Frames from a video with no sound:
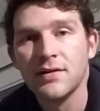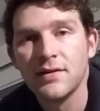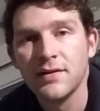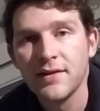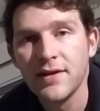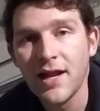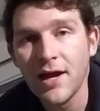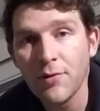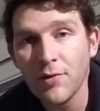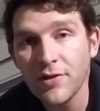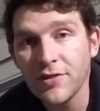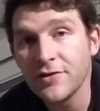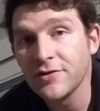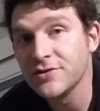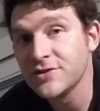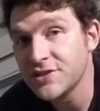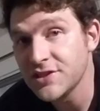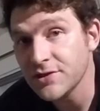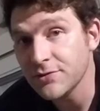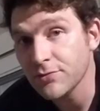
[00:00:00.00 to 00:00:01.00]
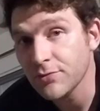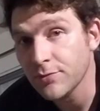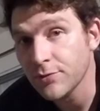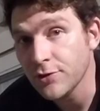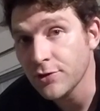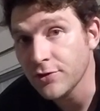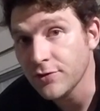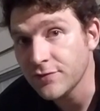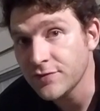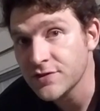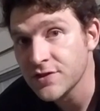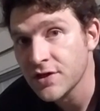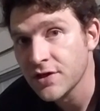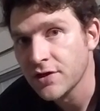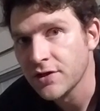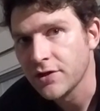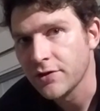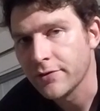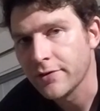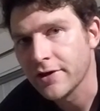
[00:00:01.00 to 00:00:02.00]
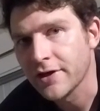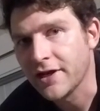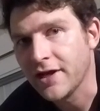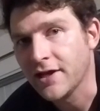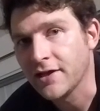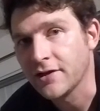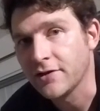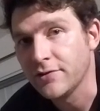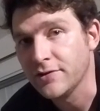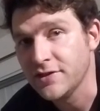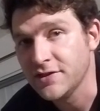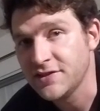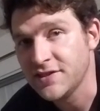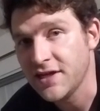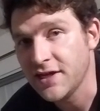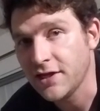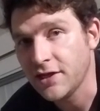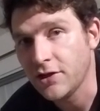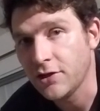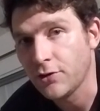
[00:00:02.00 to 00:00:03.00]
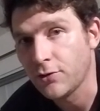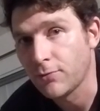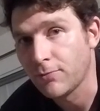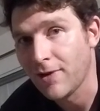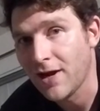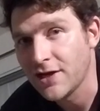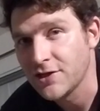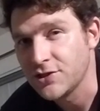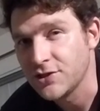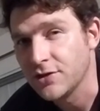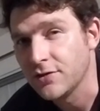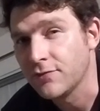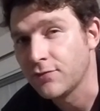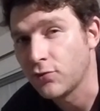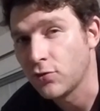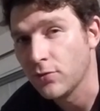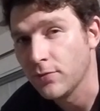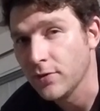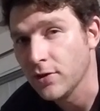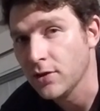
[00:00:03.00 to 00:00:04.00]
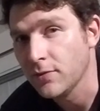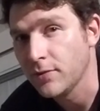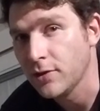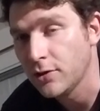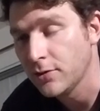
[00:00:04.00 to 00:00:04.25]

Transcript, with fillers: Now with your seat removed, you're again going to take your ratchet and 4mm